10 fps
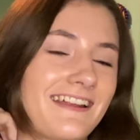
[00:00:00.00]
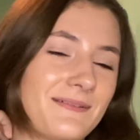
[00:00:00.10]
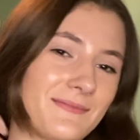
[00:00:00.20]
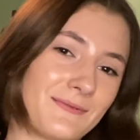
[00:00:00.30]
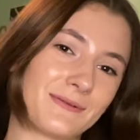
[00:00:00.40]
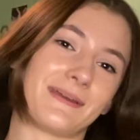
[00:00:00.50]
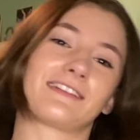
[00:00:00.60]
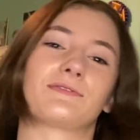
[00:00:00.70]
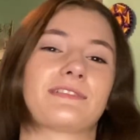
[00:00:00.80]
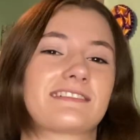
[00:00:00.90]
and it would
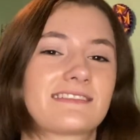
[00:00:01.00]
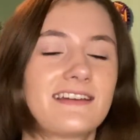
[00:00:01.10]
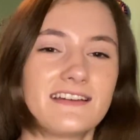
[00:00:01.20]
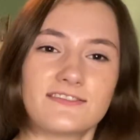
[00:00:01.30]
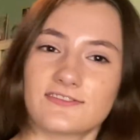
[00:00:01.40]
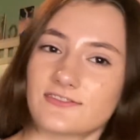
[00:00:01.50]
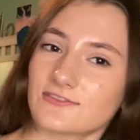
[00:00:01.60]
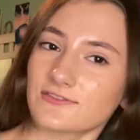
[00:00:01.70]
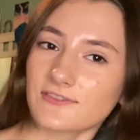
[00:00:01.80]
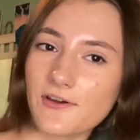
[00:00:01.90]
make noise.
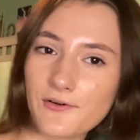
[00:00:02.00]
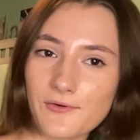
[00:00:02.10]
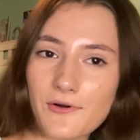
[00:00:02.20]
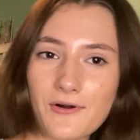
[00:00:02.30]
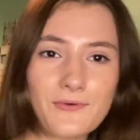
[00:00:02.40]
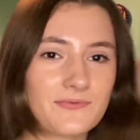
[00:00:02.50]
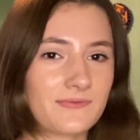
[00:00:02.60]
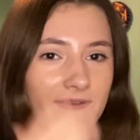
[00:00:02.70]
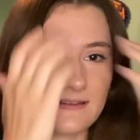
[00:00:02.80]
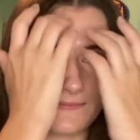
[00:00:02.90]
So
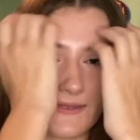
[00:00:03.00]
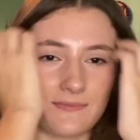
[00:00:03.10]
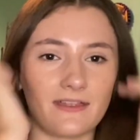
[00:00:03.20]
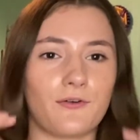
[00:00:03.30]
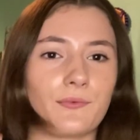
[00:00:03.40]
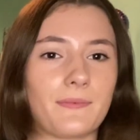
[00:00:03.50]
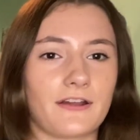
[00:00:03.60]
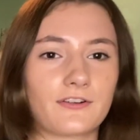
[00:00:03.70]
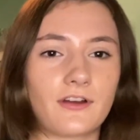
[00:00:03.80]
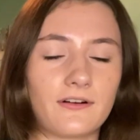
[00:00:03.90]
hopefully, maybe that will be
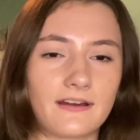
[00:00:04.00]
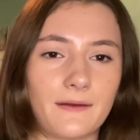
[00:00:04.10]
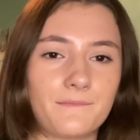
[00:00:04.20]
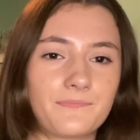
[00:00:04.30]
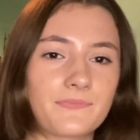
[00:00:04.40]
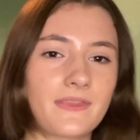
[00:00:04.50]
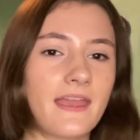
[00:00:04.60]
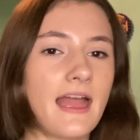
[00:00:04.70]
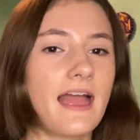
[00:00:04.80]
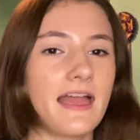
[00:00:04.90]
better. Okay.
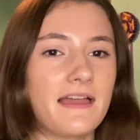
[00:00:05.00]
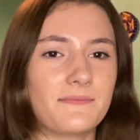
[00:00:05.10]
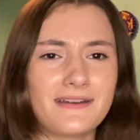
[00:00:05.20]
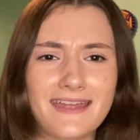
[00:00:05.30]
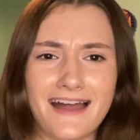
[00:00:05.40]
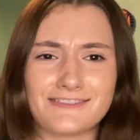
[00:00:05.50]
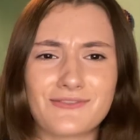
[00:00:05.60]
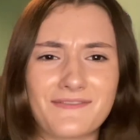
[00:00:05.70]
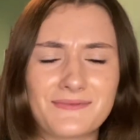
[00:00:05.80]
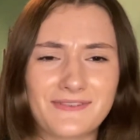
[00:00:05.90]
But yeah,
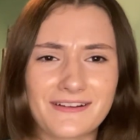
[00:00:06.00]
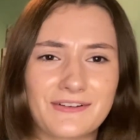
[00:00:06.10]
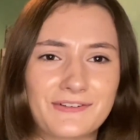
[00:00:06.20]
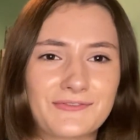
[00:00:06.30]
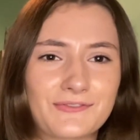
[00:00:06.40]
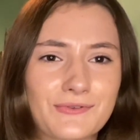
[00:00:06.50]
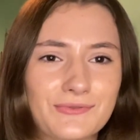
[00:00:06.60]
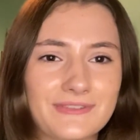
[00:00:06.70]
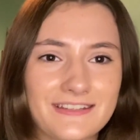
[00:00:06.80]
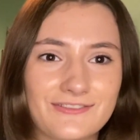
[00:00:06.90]
so I've been riding her for a
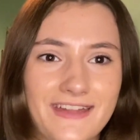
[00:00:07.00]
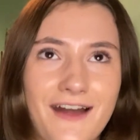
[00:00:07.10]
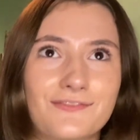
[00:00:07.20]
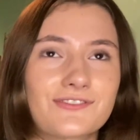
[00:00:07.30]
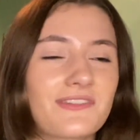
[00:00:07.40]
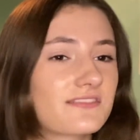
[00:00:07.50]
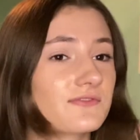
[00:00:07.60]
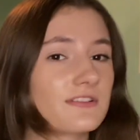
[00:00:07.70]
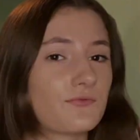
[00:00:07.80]
whole year now, so that's really